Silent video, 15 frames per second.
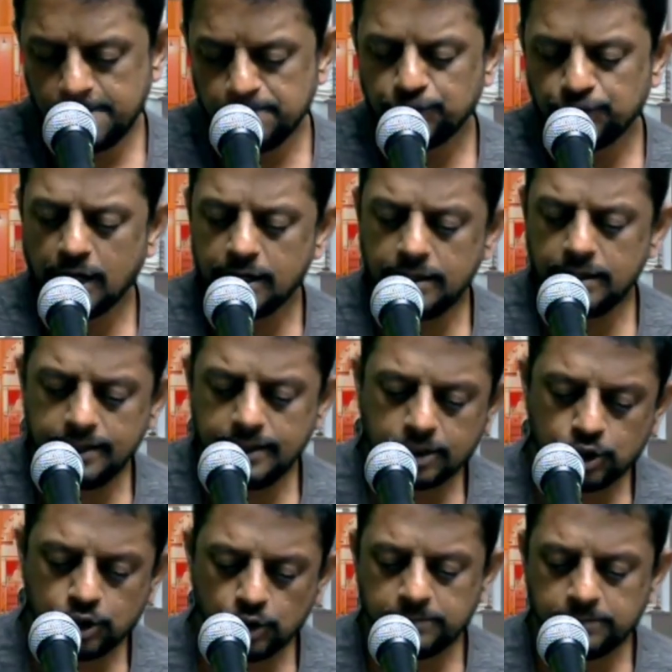thoroughly
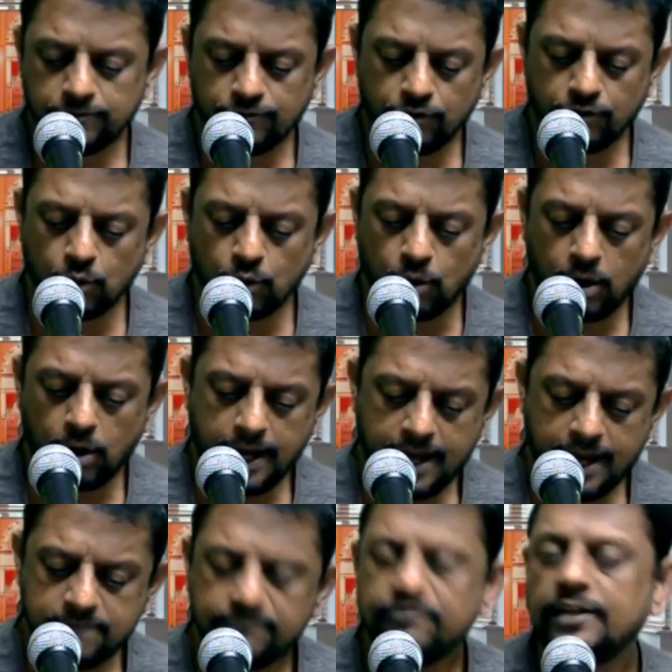equipped for
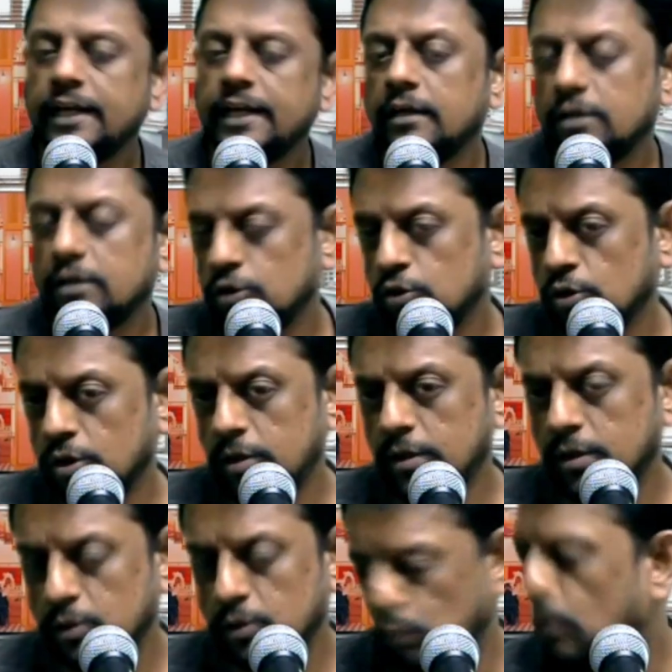every good
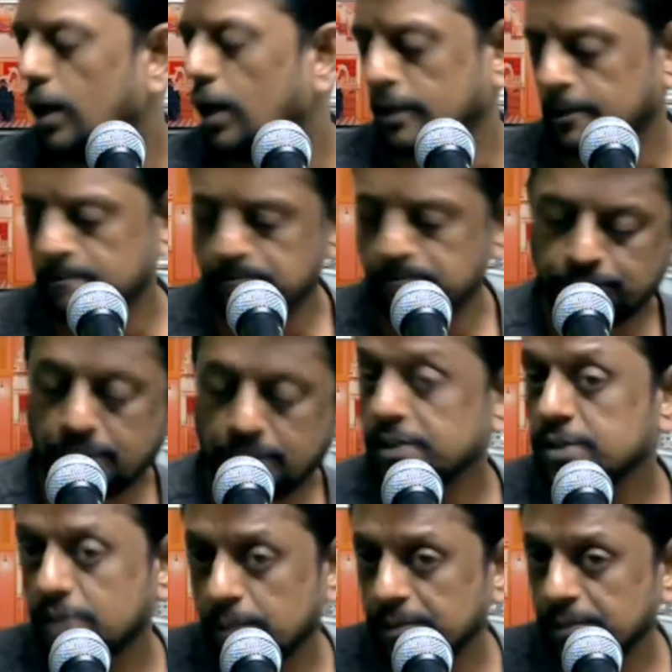work. Okay, this
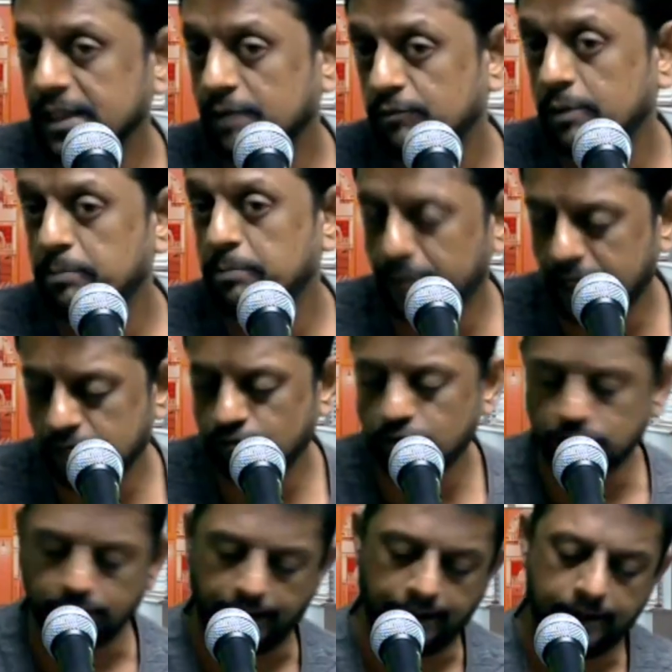is something that we prayed for
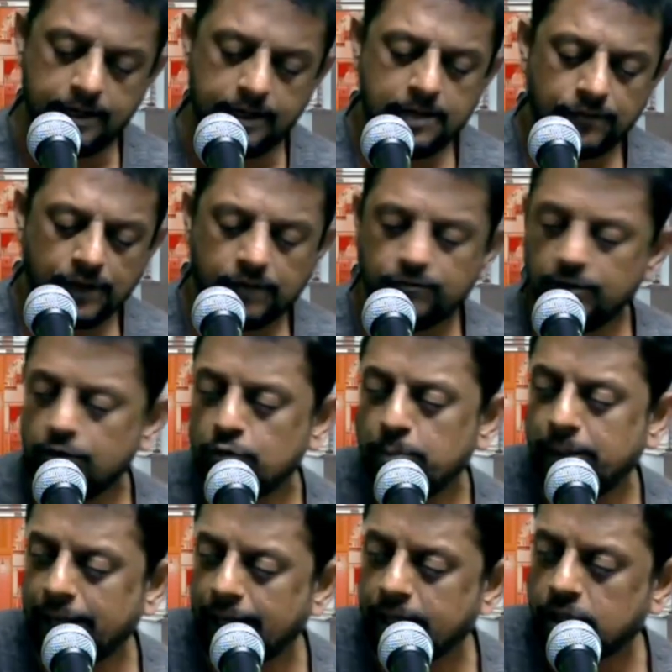today that we would
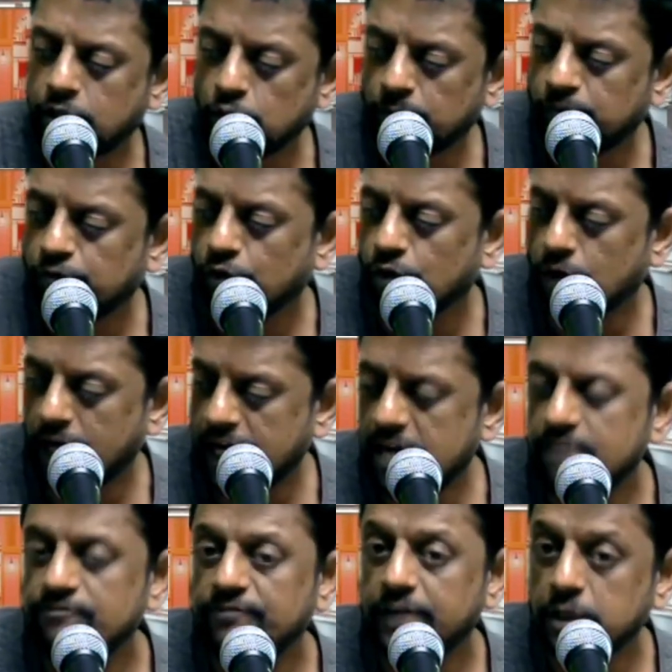be equipped for
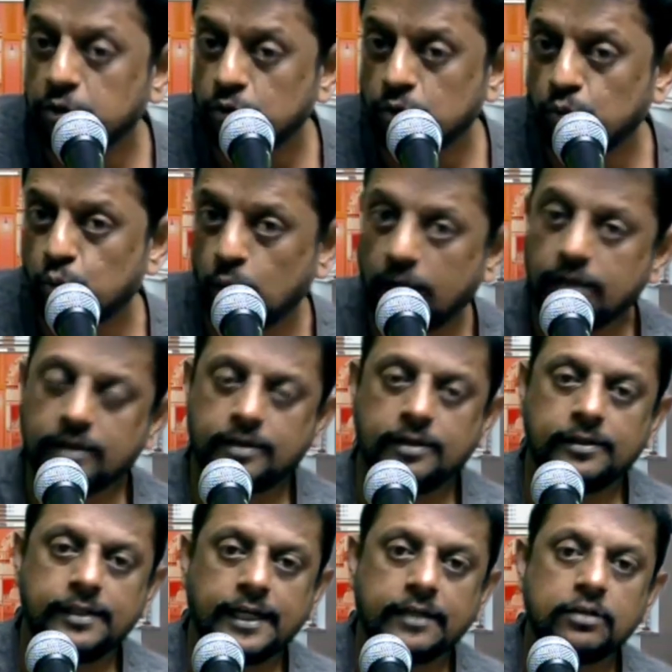every good work
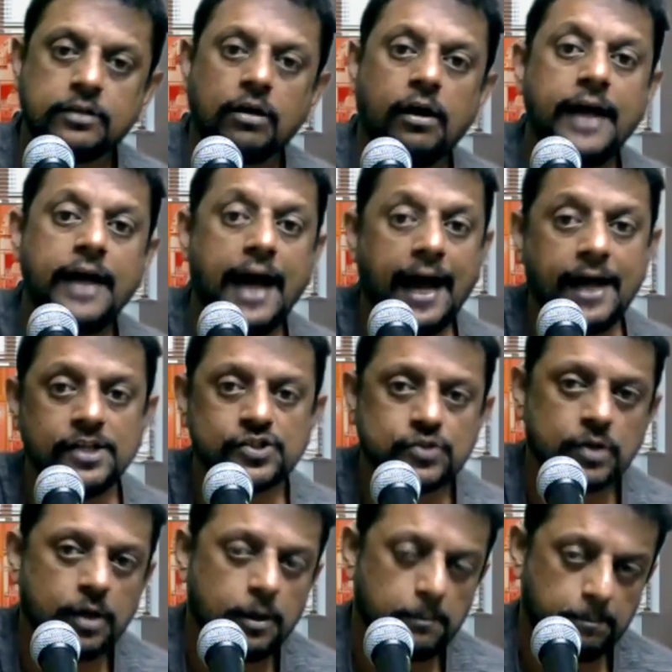that God has
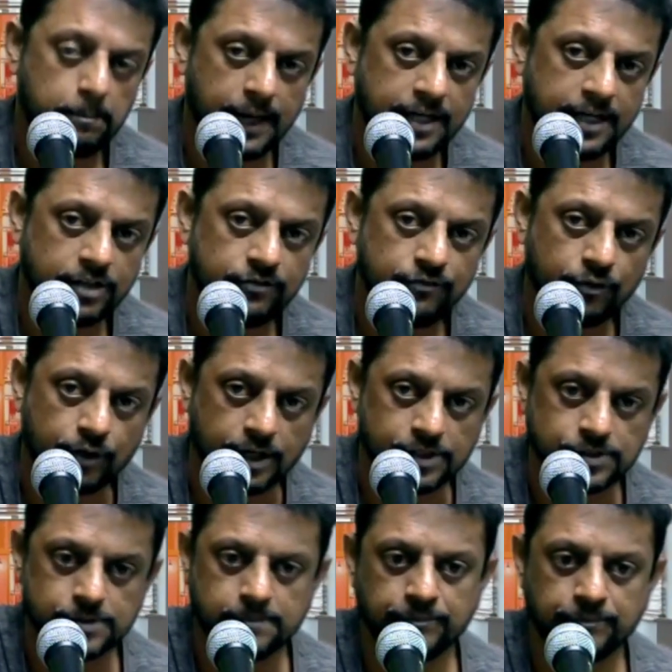planned for
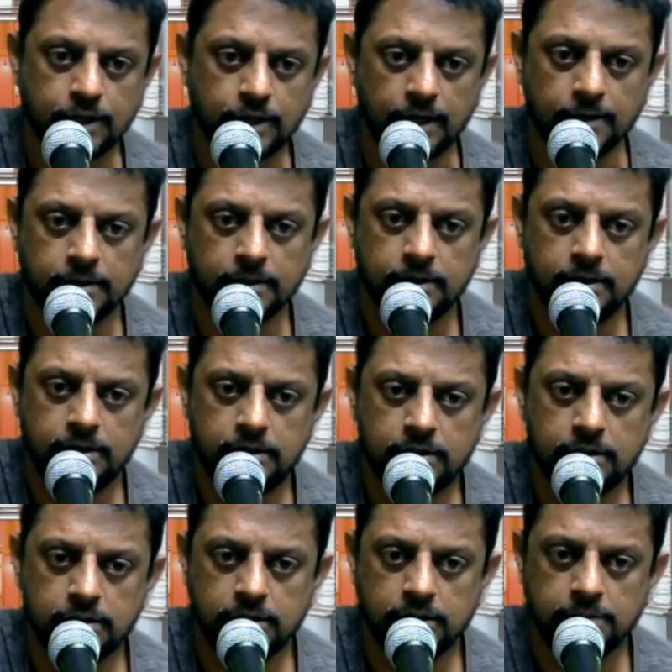us. Okay,
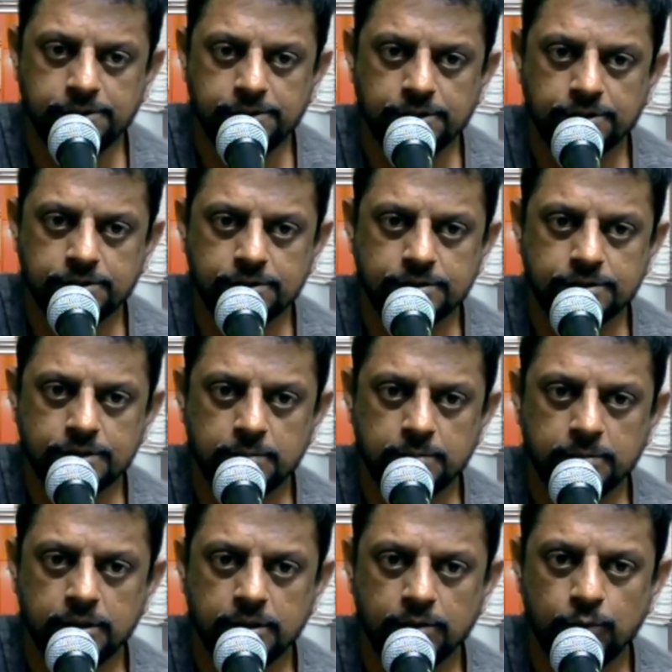let me just
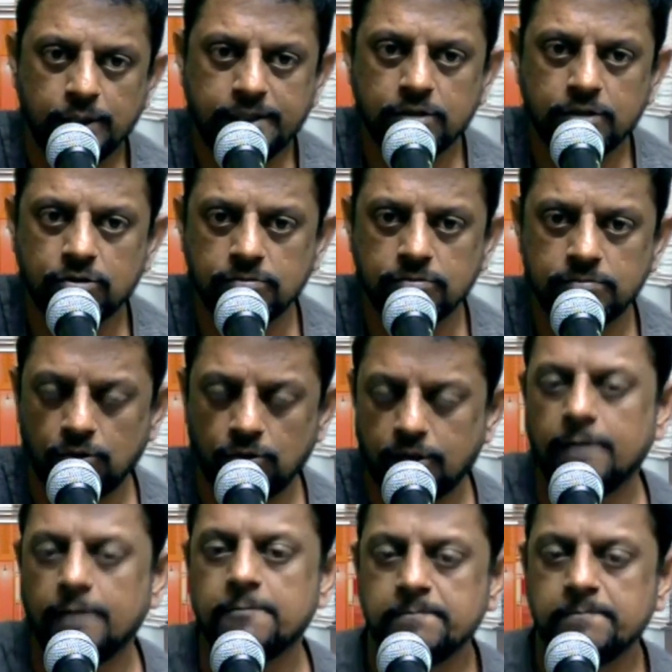disable the waiting room. Okay,